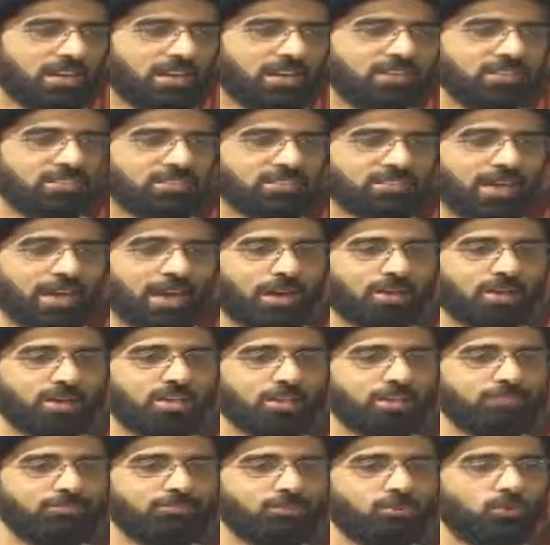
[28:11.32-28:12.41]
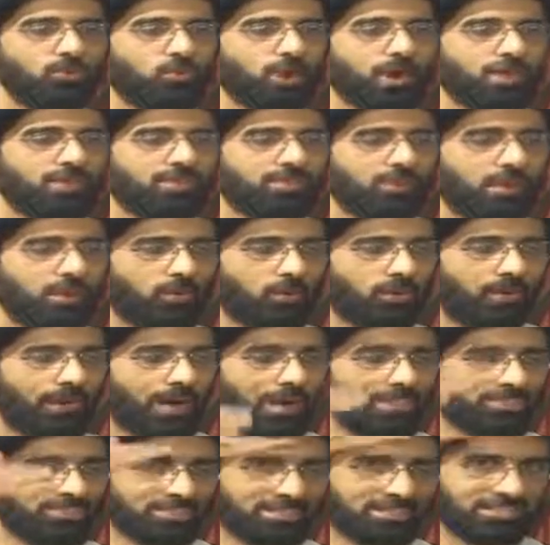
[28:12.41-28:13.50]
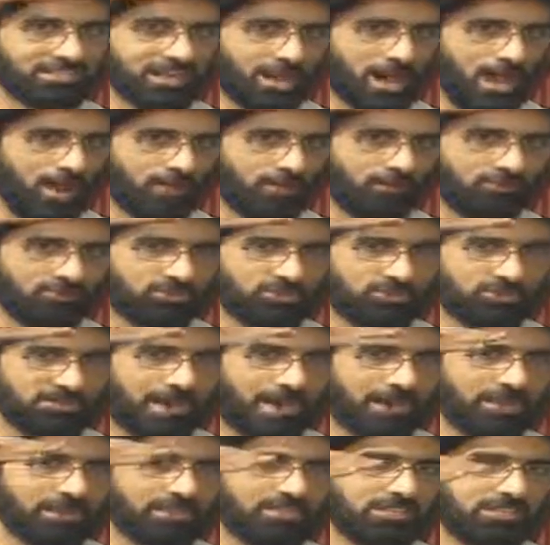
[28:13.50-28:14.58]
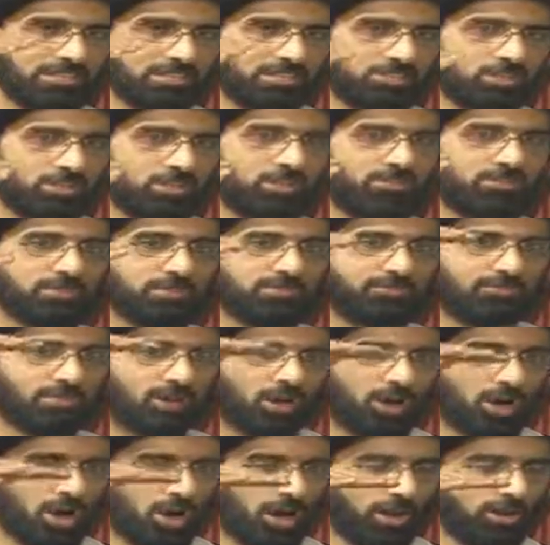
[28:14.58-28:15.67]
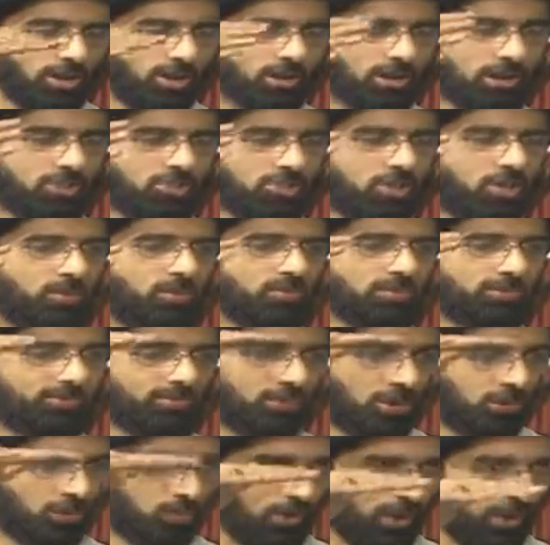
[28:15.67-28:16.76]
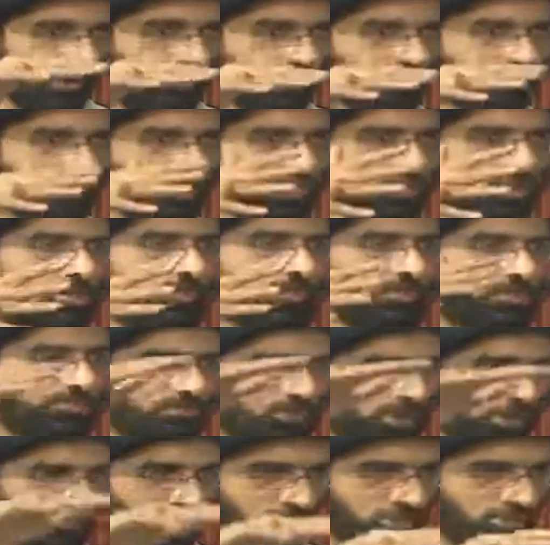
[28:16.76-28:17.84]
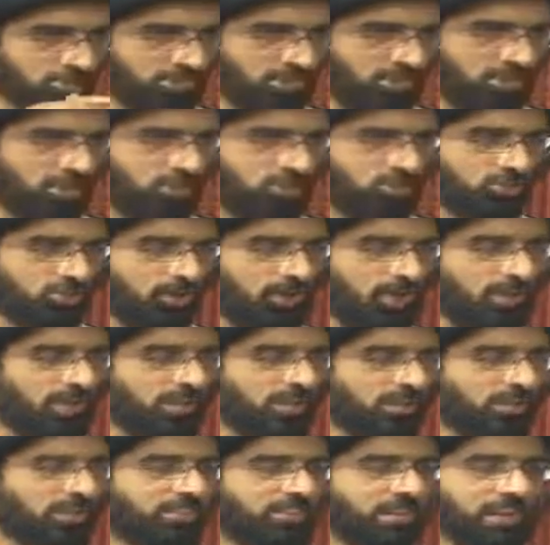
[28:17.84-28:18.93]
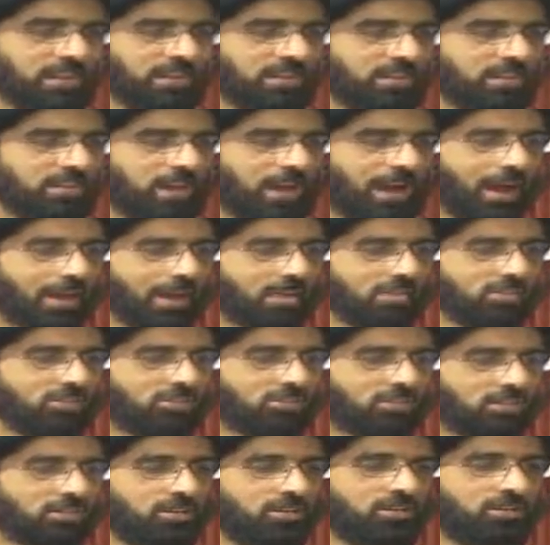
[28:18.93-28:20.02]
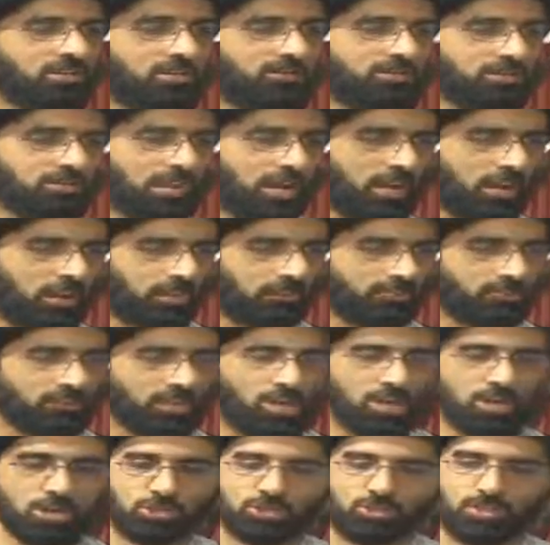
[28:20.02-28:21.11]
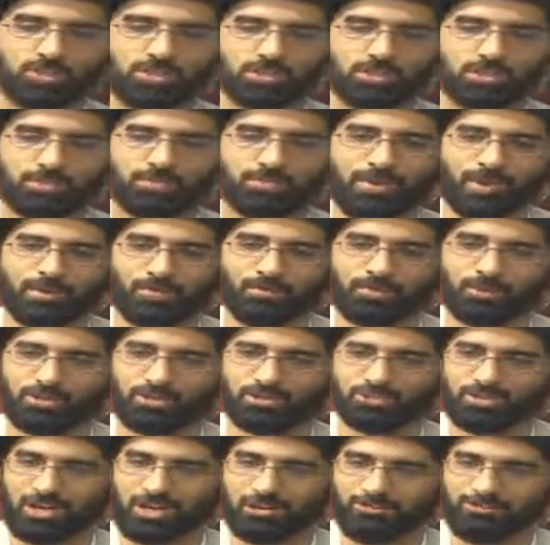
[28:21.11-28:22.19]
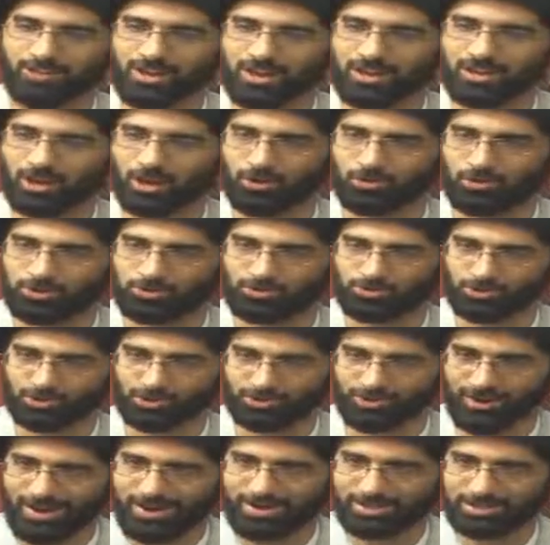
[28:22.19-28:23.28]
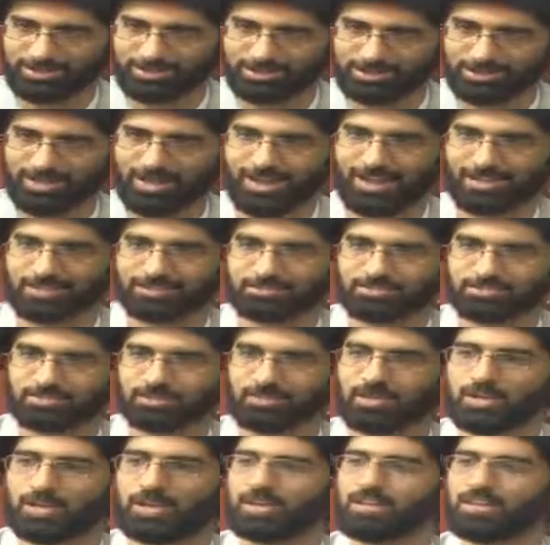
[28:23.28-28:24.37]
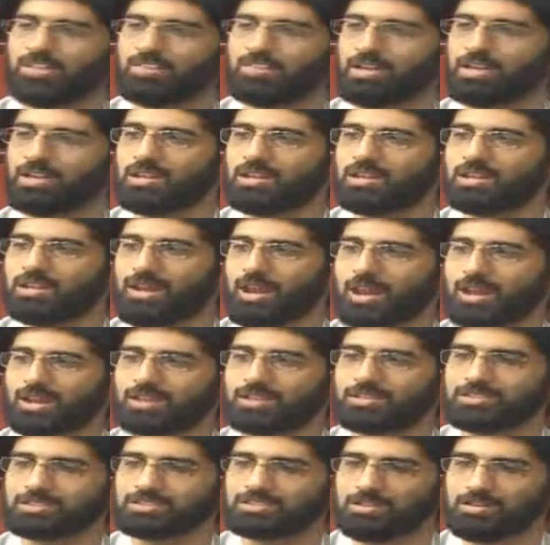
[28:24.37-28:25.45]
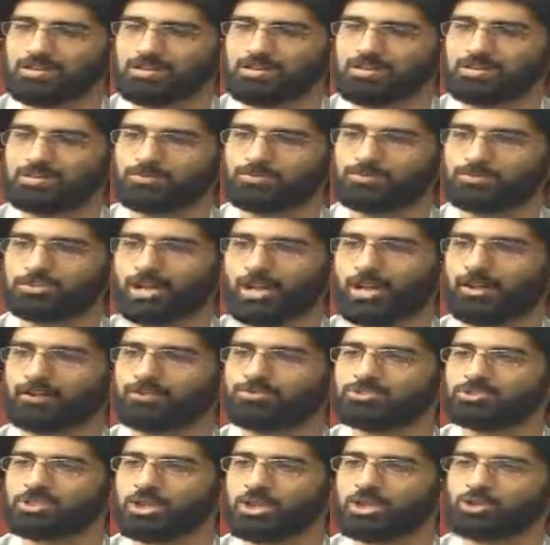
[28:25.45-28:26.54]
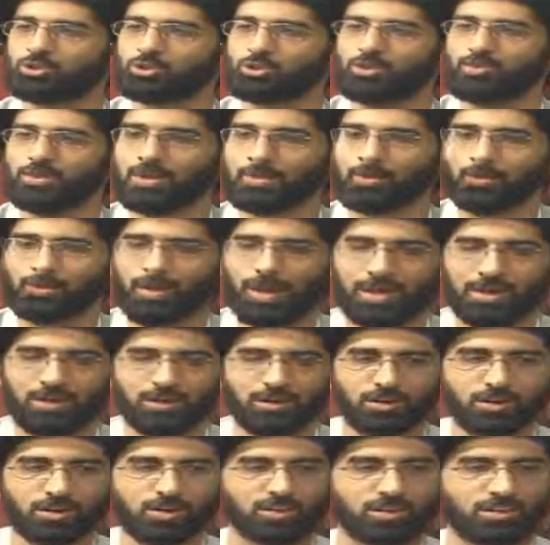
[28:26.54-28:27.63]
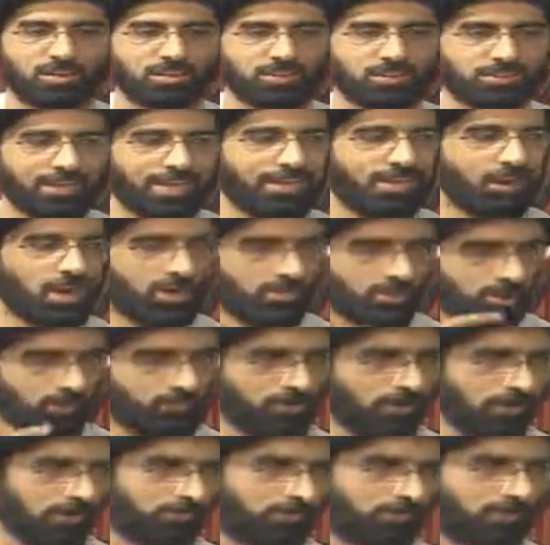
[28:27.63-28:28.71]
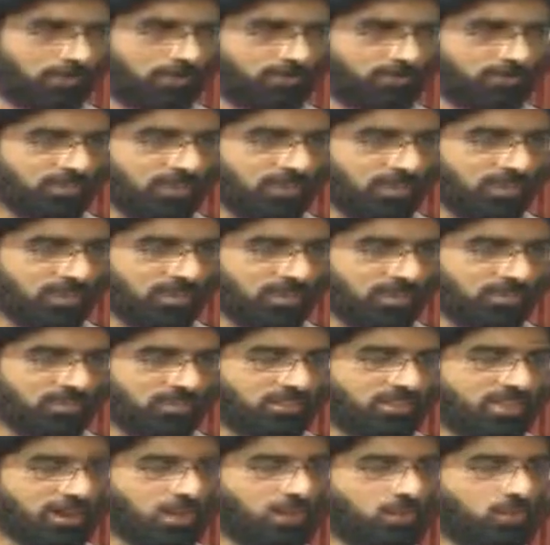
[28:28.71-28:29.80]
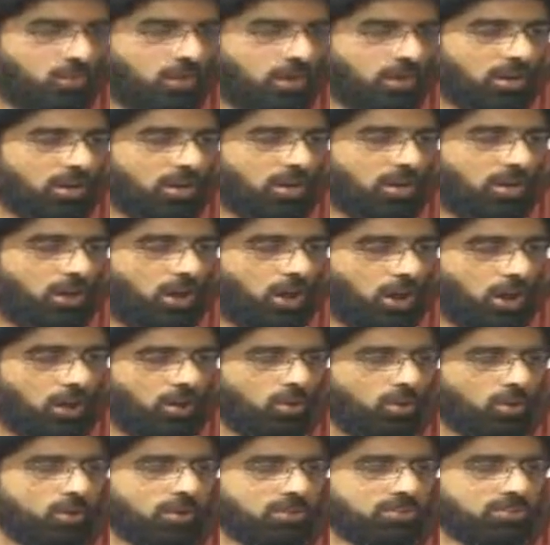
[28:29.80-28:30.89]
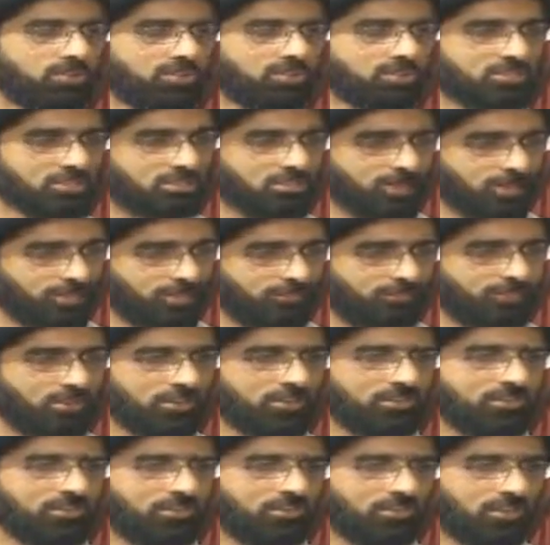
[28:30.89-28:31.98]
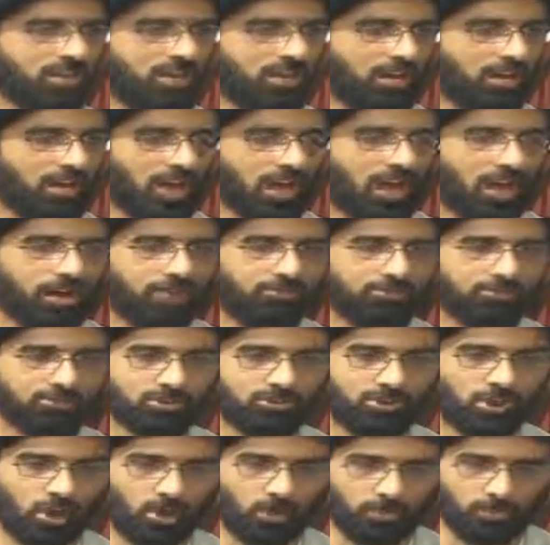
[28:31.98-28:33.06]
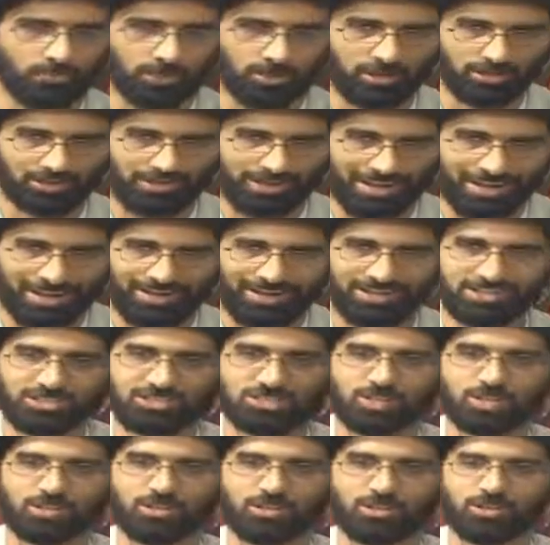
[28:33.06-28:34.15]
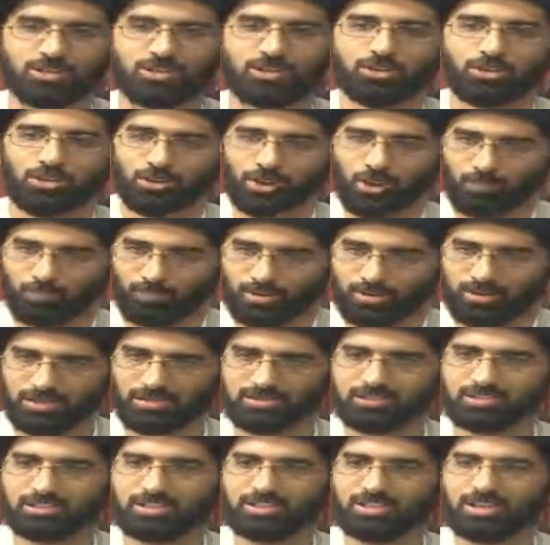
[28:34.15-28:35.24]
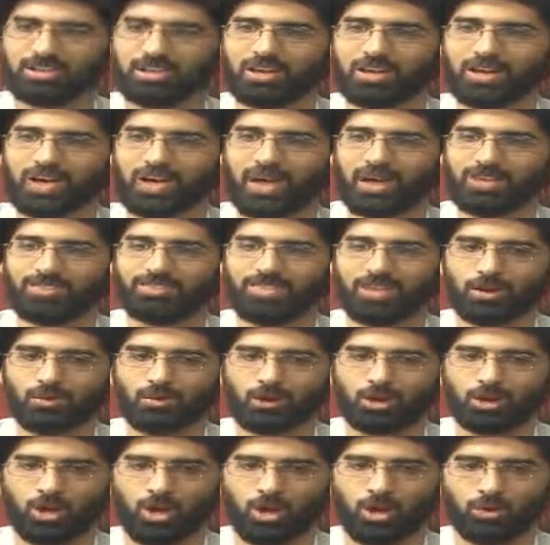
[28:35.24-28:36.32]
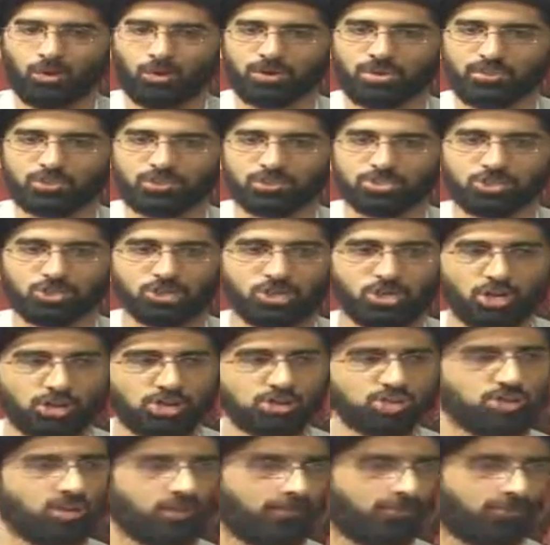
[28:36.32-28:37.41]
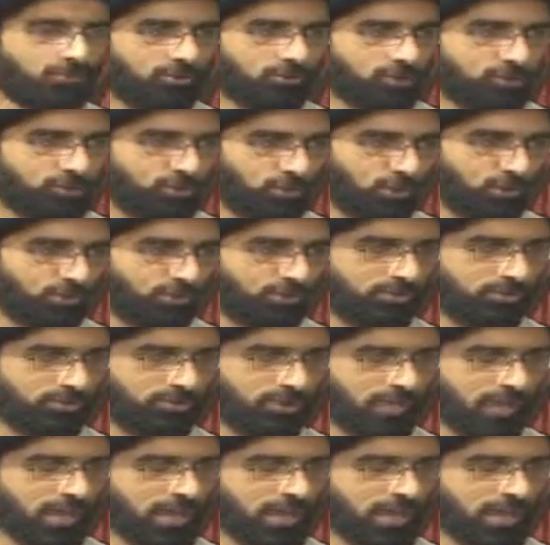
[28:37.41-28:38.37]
is that even when they were at the top of society in terms of their honor, in terms of their wealth, in terms of their prestige, they did not consider themselves to be the members of an aristocratic class. They did not consider themselves to be better than other people. They were always servants of noble character, nobility, and they were always searching for the truth.